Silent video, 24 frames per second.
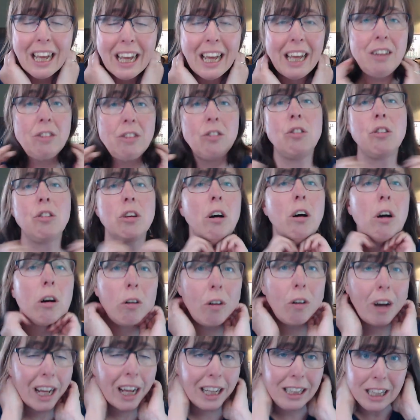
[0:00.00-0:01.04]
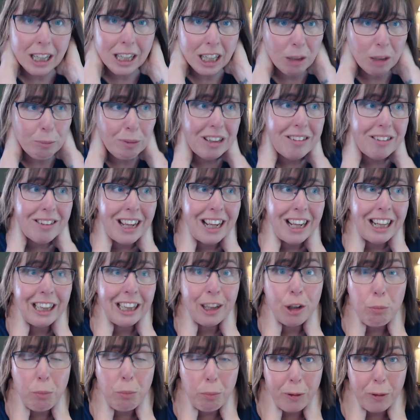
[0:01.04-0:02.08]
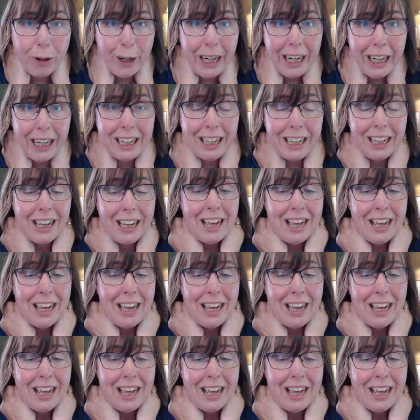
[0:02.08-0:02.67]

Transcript: And so I think I'm going to take a little break,